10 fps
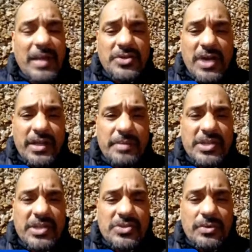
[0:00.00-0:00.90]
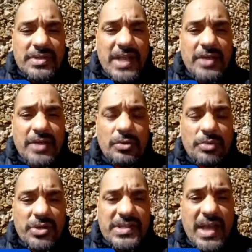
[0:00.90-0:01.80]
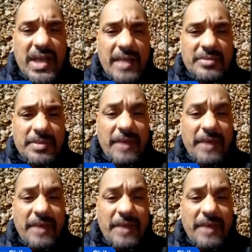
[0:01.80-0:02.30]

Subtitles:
tried to commit suicide numerous times,